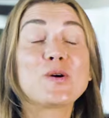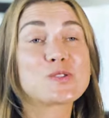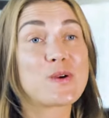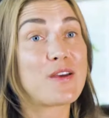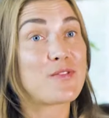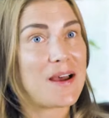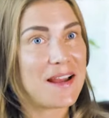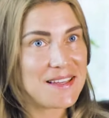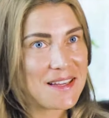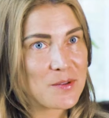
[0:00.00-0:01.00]
also have a
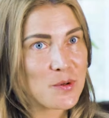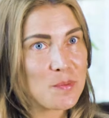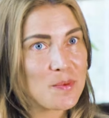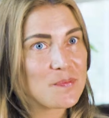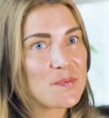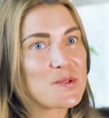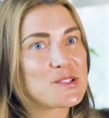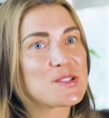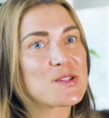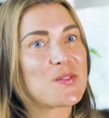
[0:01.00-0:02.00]
hiking group, which
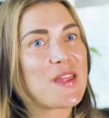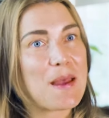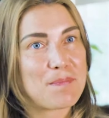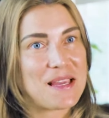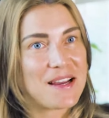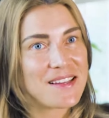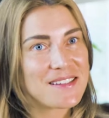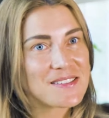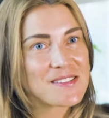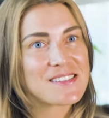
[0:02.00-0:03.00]
is called the Happy
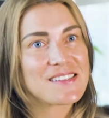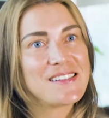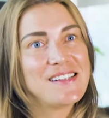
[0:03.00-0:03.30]
Hikers.